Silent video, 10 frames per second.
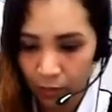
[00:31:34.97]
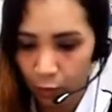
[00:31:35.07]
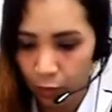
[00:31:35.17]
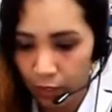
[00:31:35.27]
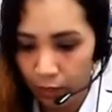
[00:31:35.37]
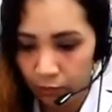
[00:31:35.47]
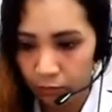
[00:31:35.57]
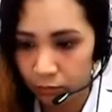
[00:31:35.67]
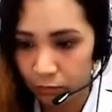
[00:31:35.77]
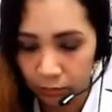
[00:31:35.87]
Okay.
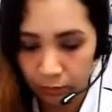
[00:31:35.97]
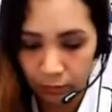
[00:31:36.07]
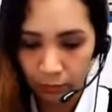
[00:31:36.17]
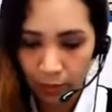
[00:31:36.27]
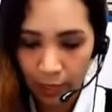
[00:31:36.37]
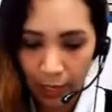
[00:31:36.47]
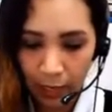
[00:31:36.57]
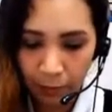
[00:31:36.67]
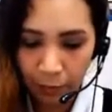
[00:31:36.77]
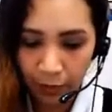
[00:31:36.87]

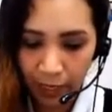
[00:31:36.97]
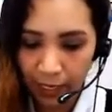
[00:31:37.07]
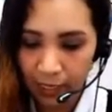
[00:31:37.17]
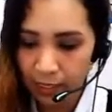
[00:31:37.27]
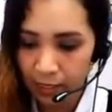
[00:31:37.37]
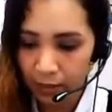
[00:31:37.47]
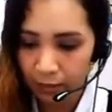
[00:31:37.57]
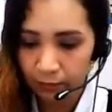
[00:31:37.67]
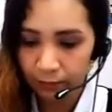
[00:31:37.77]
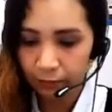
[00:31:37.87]
And please
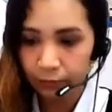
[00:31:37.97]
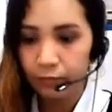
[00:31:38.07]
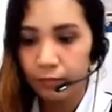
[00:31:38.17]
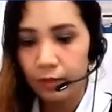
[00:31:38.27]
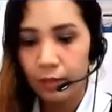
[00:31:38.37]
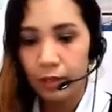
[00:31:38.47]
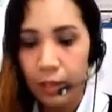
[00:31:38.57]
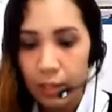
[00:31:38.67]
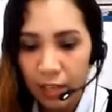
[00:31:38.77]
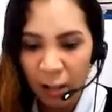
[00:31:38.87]

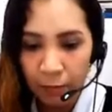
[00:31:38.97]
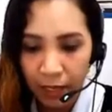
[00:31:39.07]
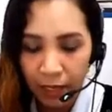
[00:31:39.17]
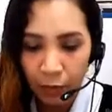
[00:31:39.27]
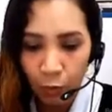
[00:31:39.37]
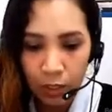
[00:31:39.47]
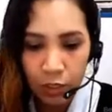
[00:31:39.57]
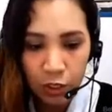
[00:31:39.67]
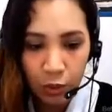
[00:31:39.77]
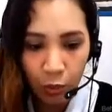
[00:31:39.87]
tell me
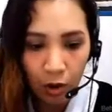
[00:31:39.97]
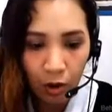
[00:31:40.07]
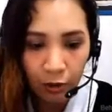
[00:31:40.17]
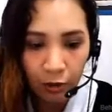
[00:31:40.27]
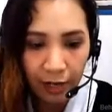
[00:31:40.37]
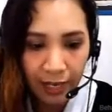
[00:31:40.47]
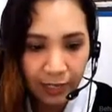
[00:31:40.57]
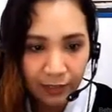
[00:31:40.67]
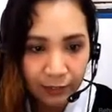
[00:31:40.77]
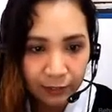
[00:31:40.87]
once you are
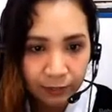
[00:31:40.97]
ready.